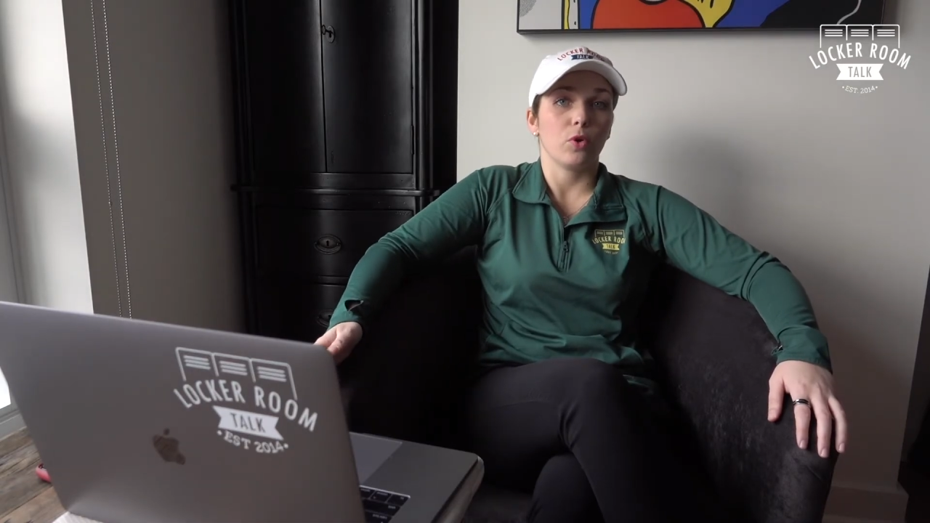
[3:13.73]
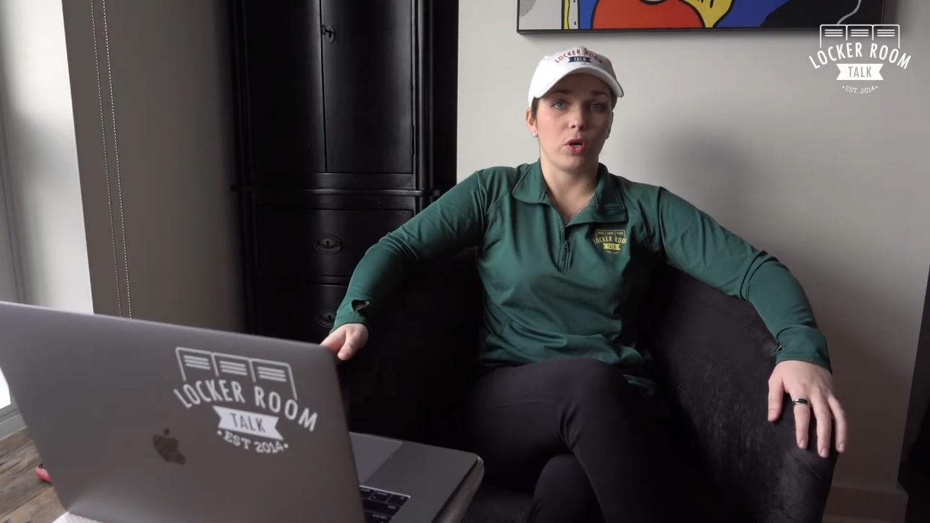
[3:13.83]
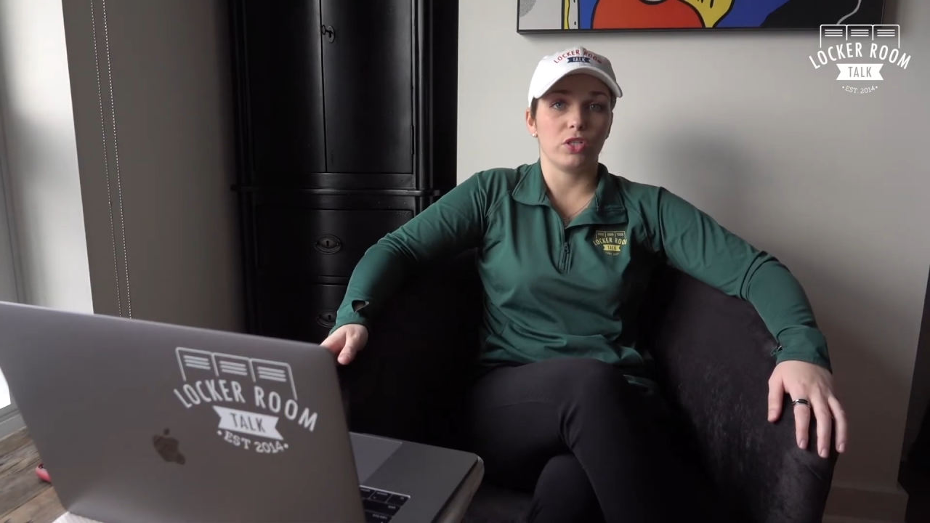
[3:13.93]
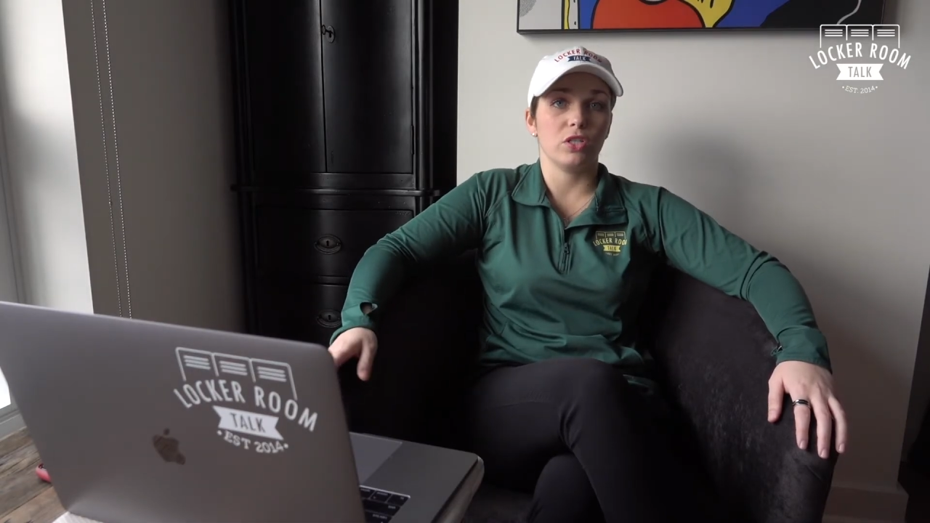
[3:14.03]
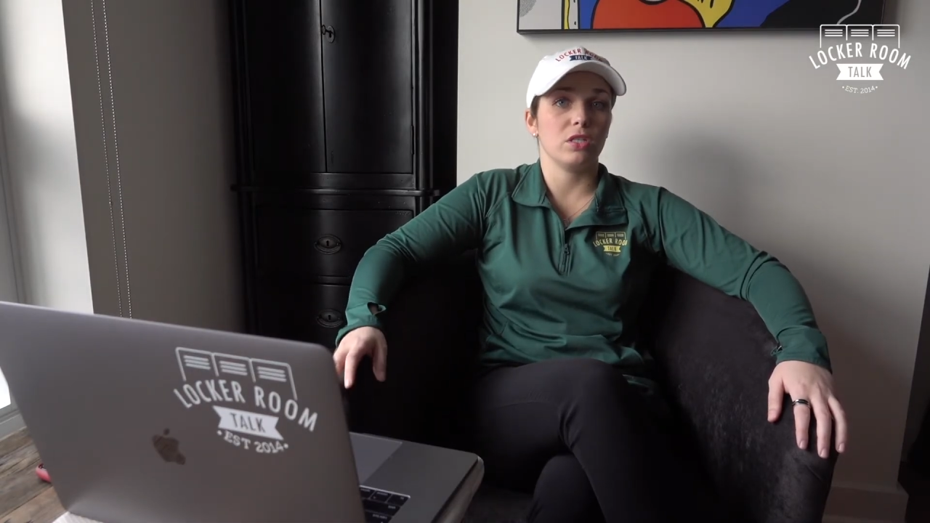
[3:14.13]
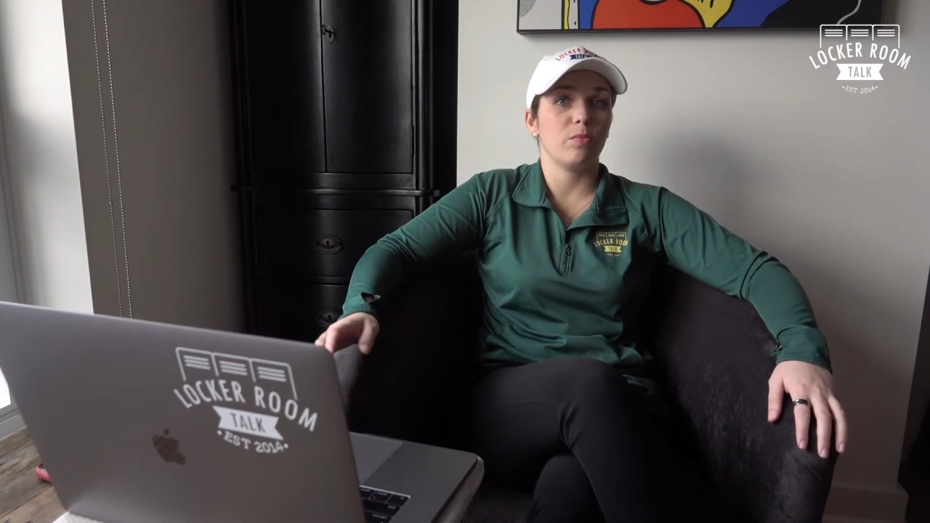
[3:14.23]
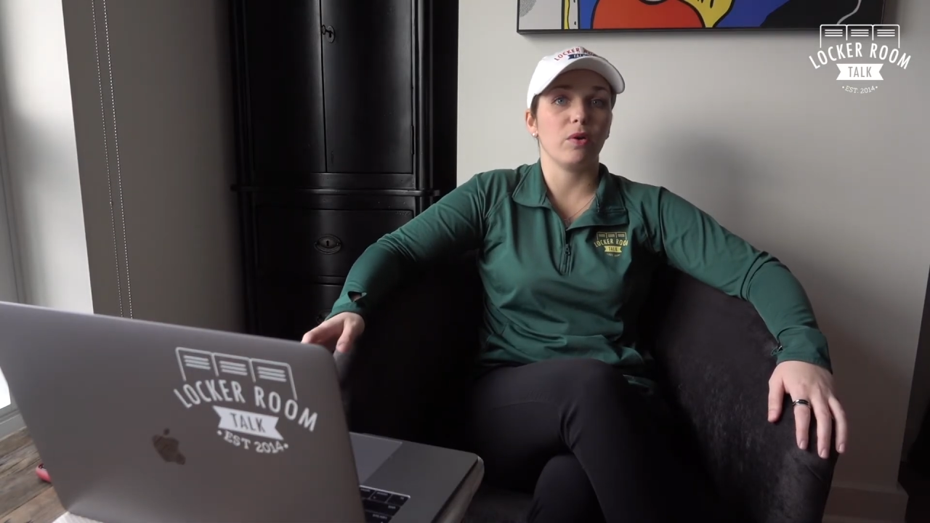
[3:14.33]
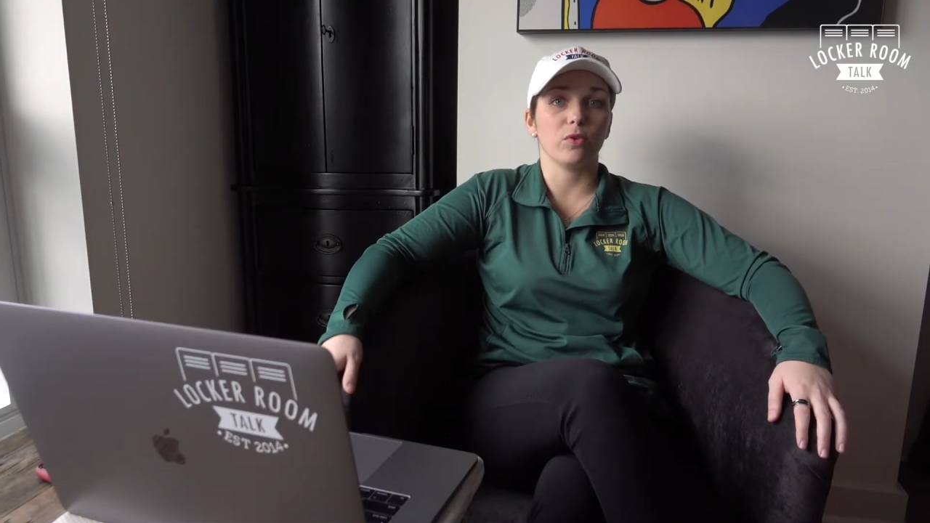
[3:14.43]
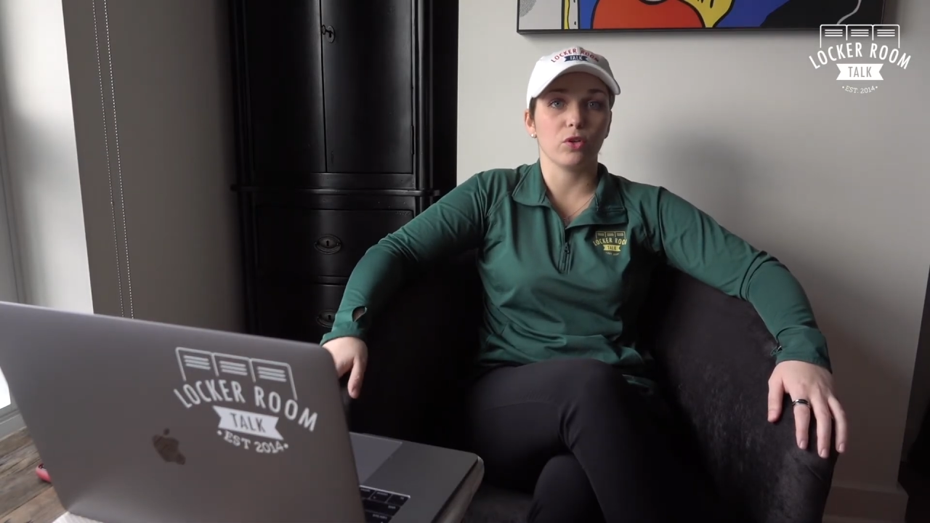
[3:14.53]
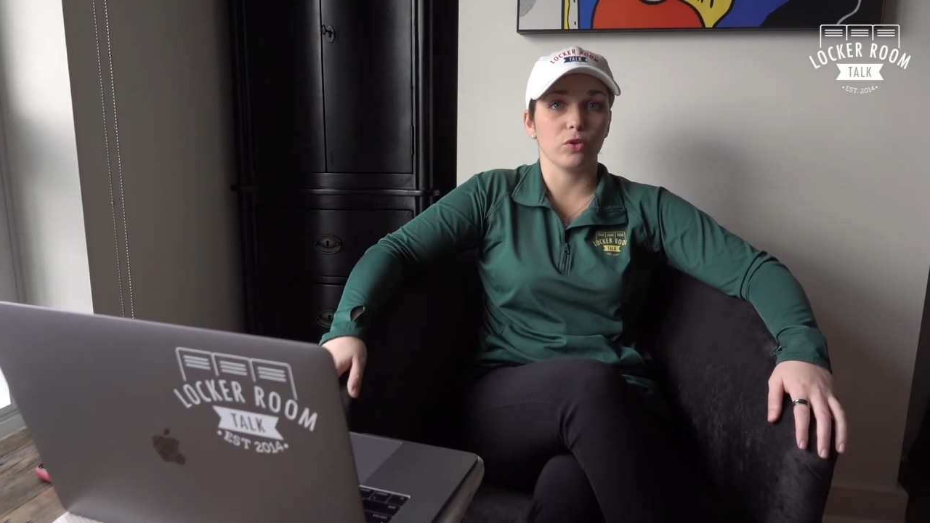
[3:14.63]
questions
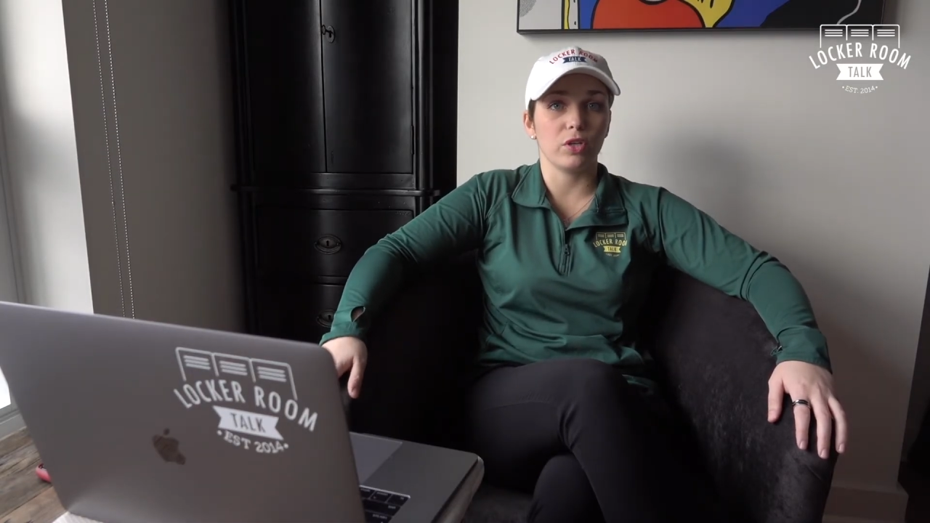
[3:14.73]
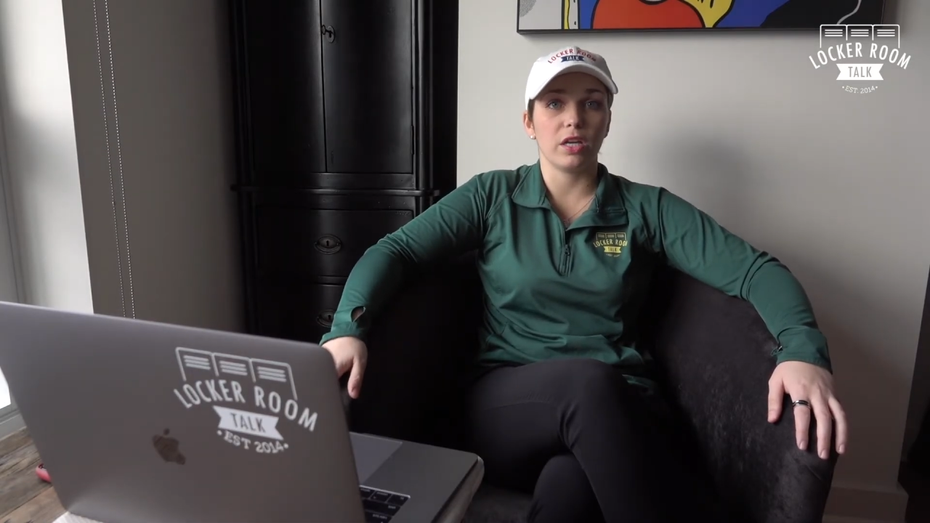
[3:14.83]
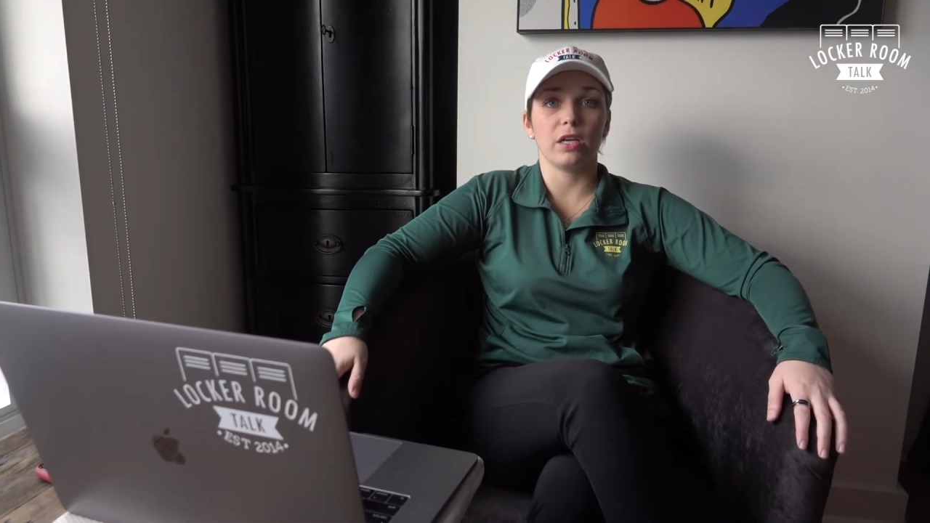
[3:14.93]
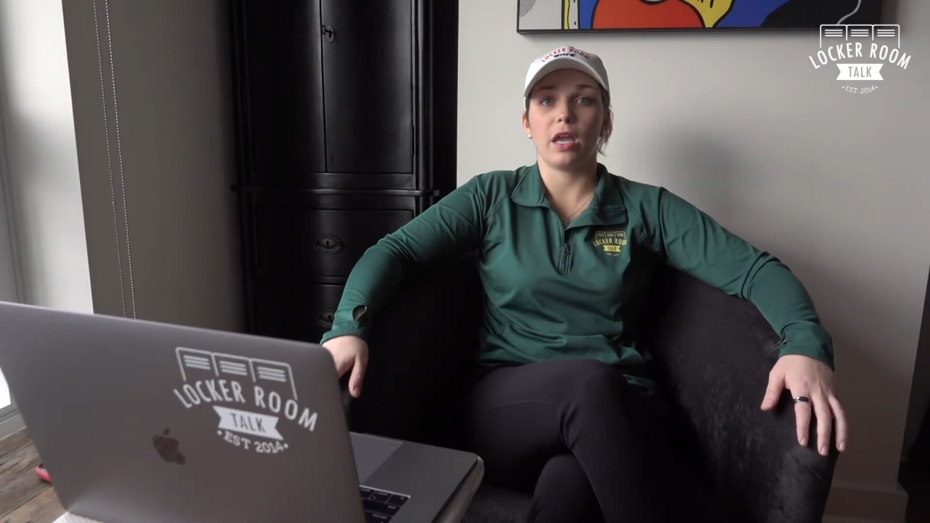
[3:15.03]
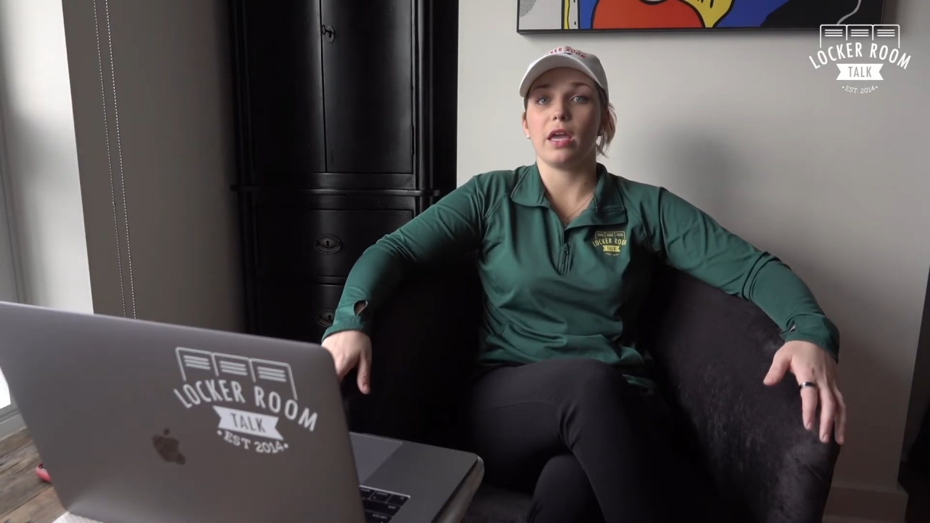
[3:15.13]
about recruiting